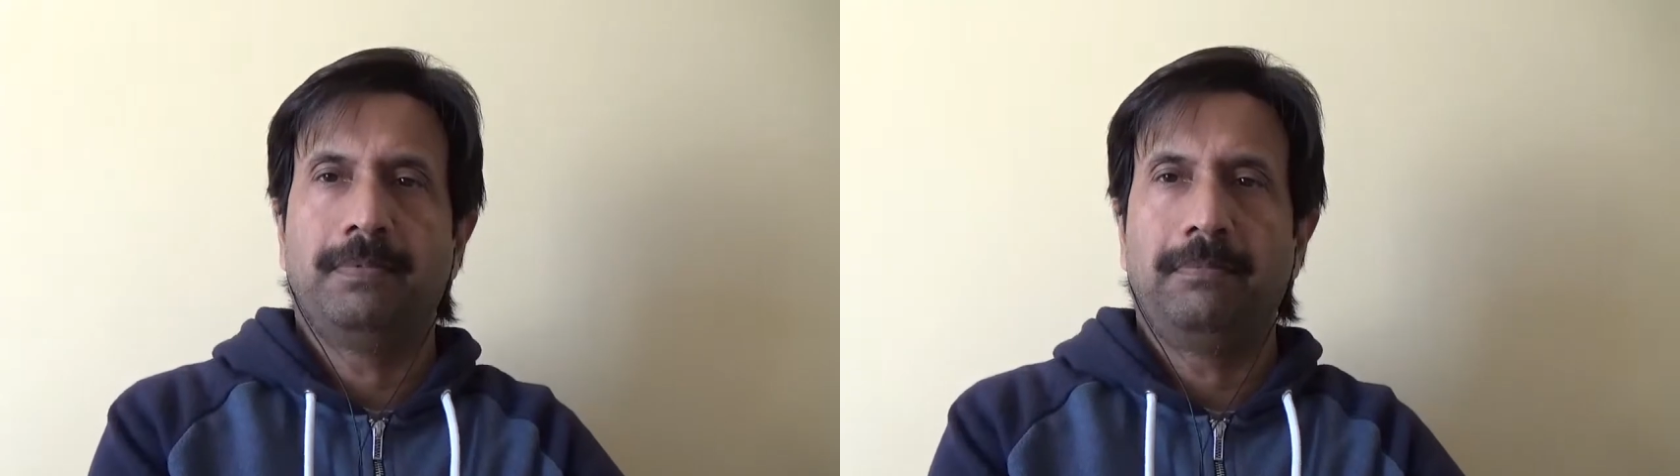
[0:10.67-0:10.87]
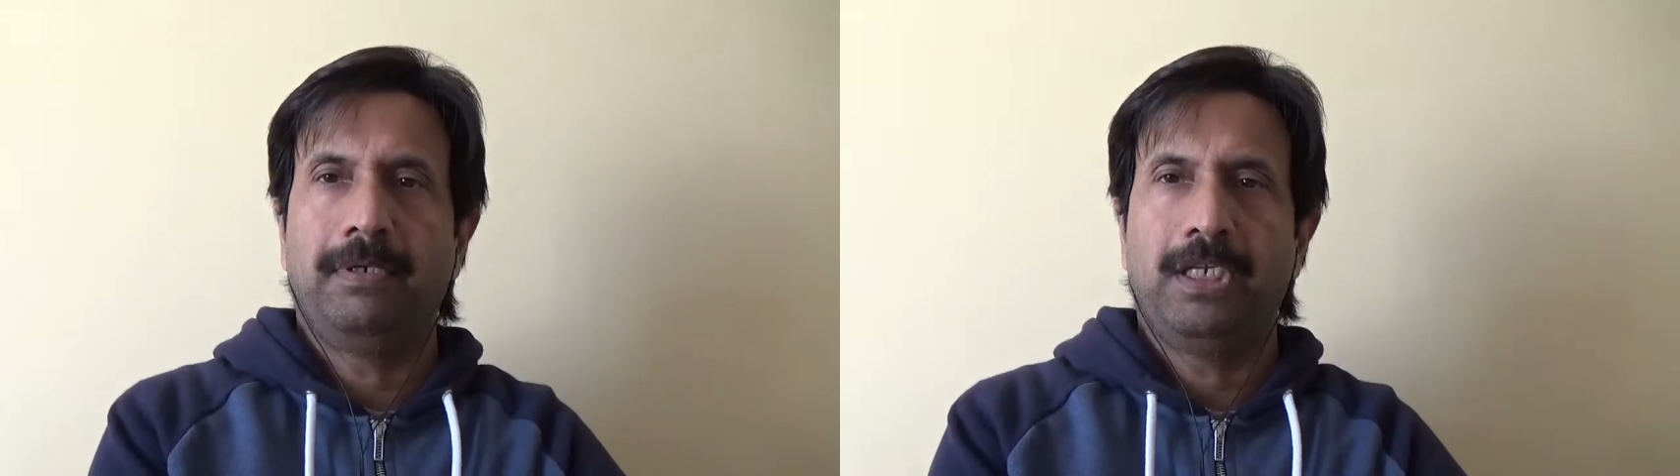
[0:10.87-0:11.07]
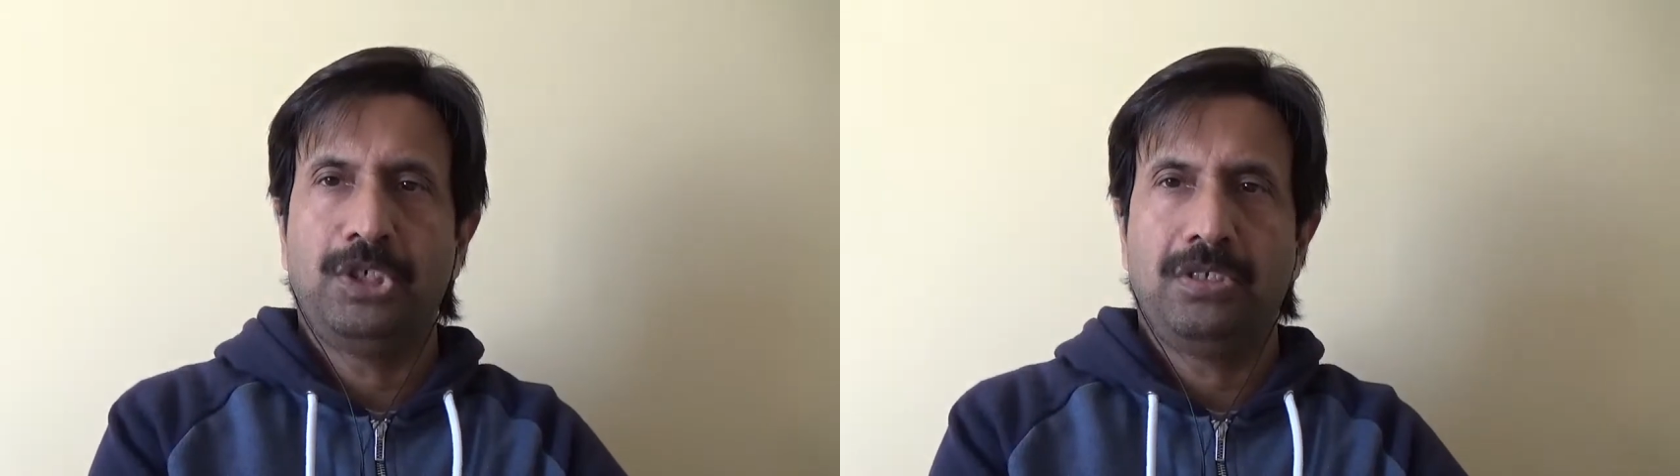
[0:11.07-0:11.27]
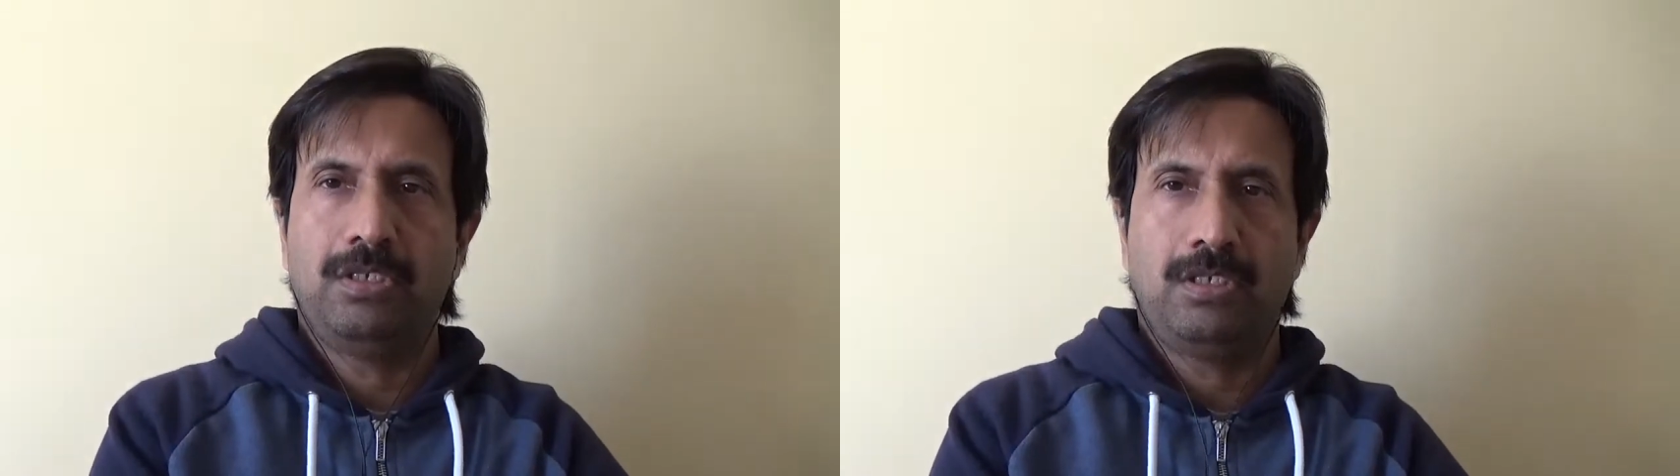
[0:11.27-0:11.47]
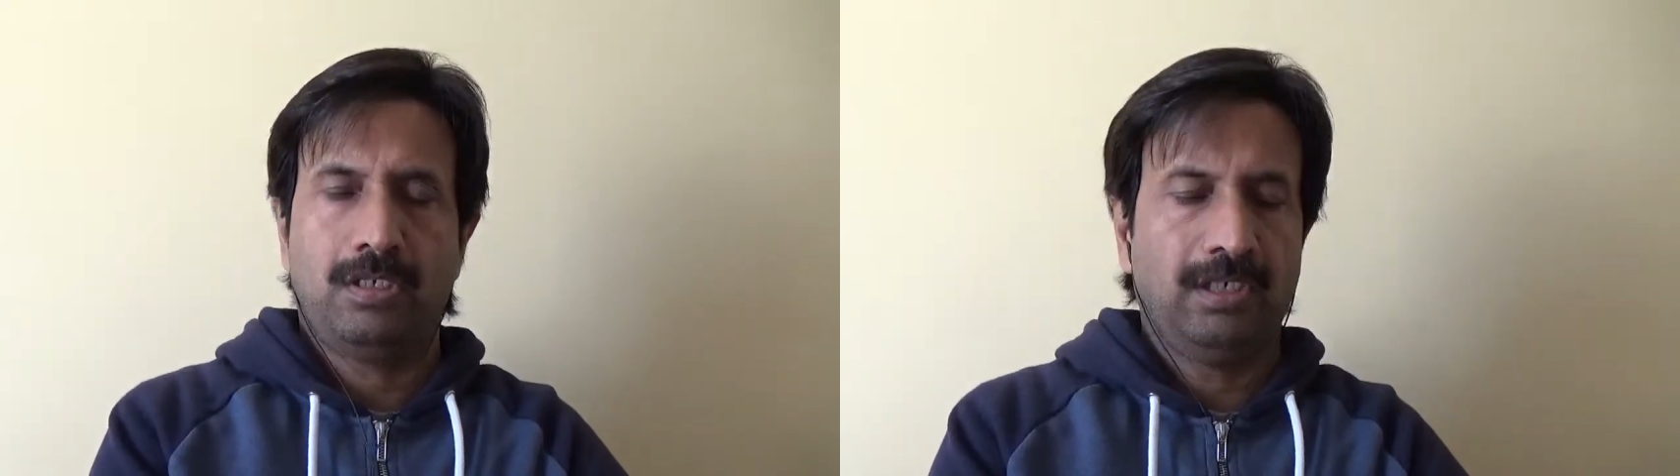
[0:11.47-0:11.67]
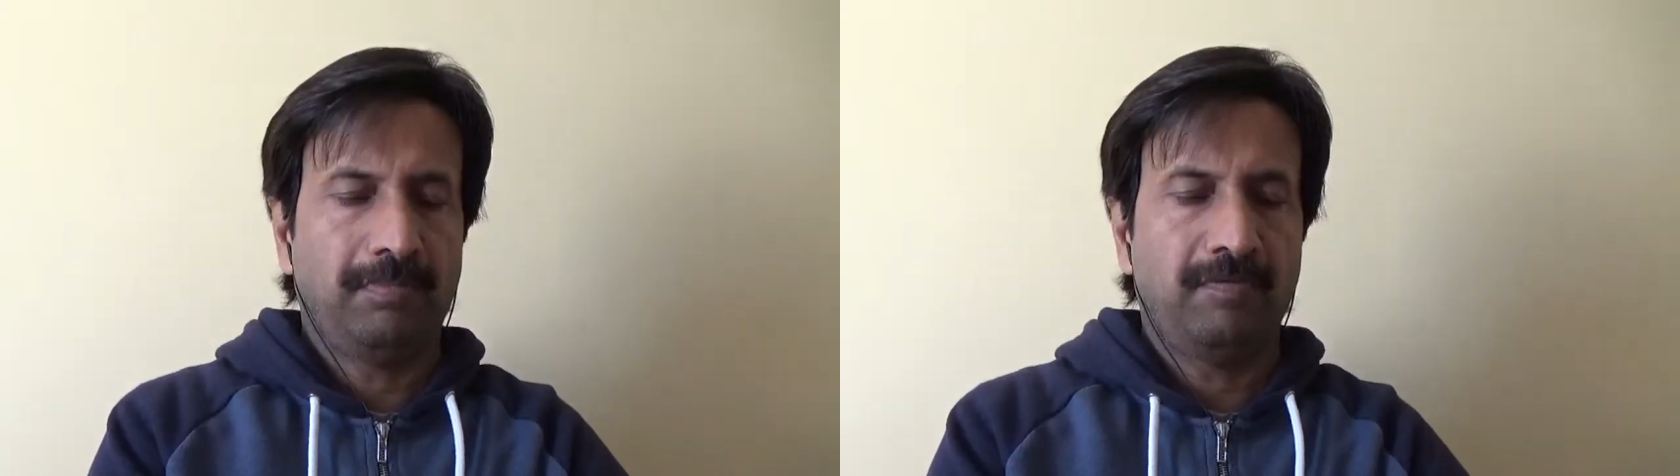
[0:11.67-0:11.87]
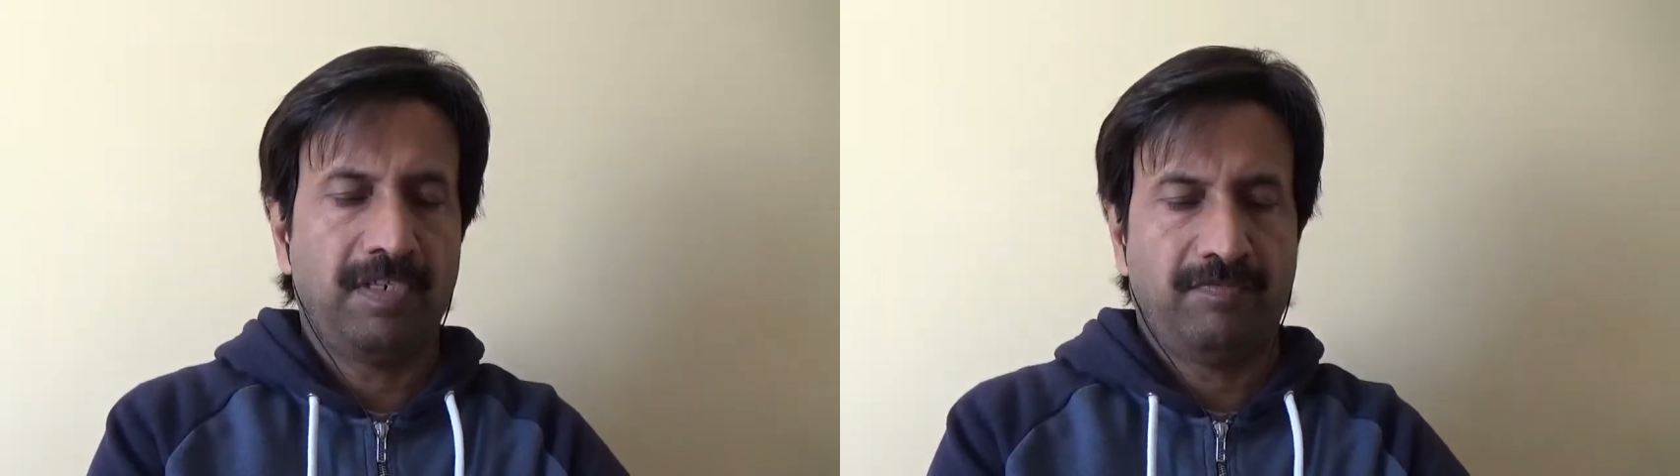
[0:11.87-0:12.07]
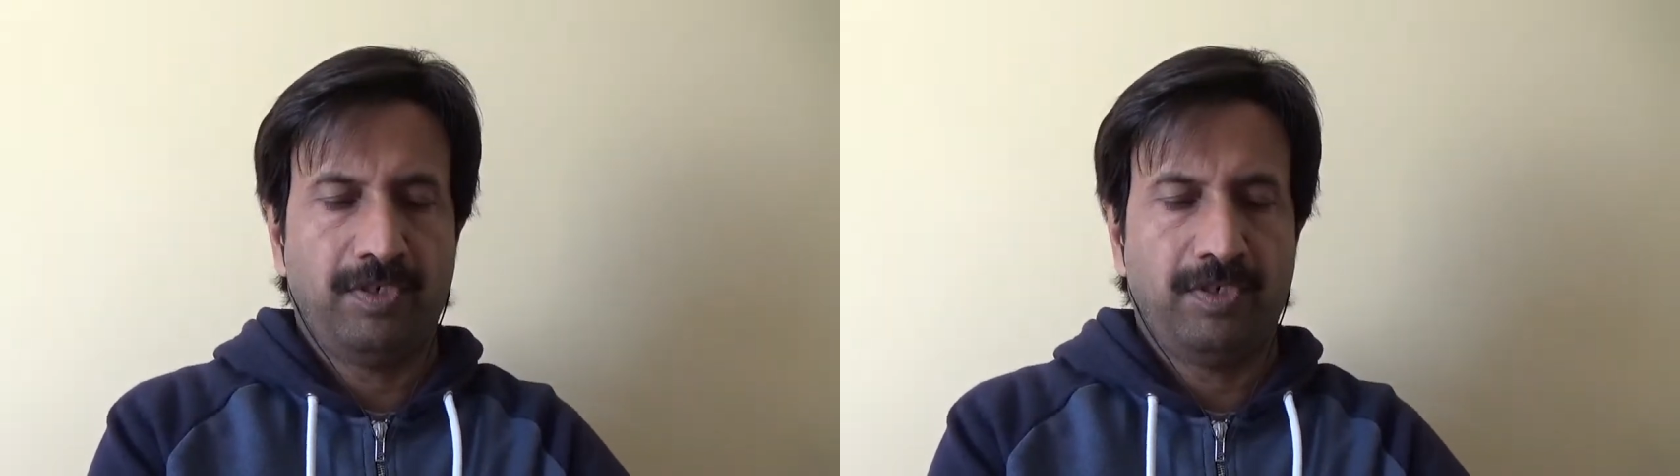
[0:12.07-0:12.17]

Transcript: palpitations in the previous